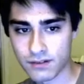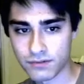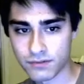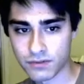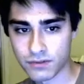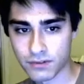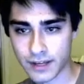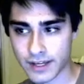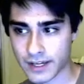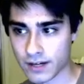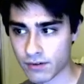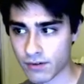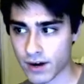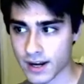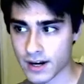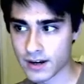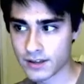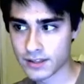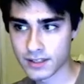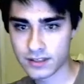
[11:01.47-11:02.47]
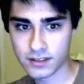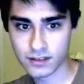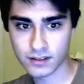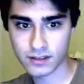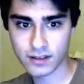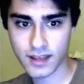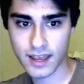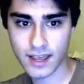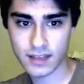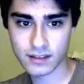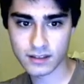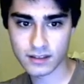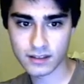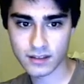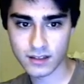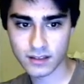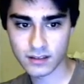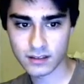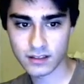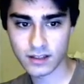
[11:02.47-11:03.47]
like right on this,
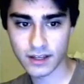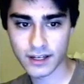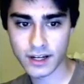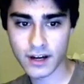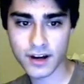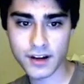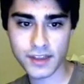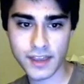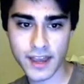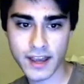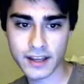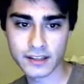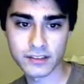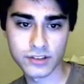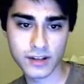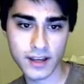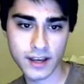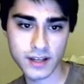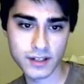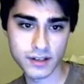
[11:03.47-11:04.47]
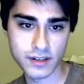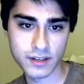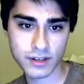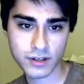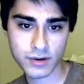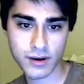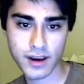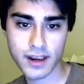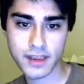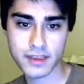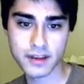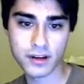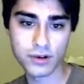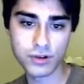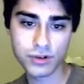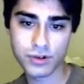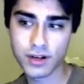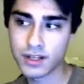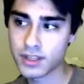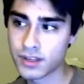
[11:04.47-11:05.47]
like hug the edge of this crate and then go
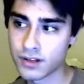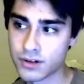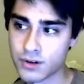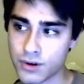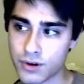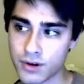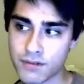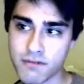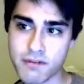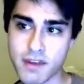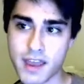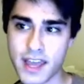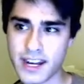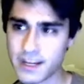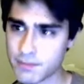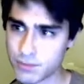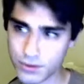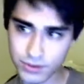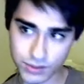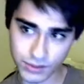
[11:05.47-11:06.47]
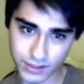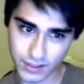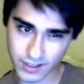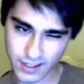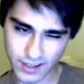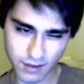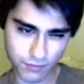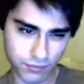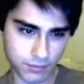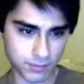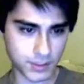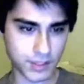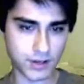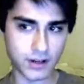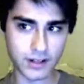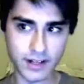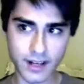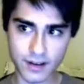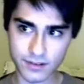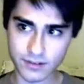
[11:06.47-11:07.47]
straight to the door, any boost you're going to get from here on
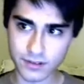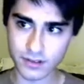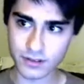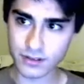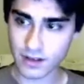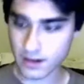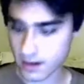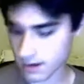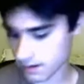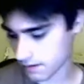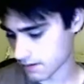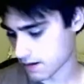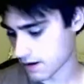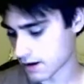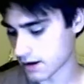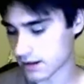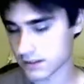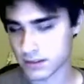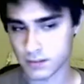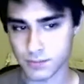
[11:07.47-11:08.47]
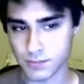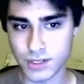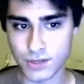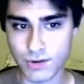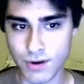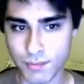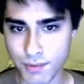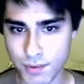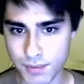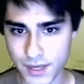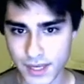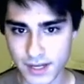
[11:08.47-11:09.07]
out is just going to speed you up a bit.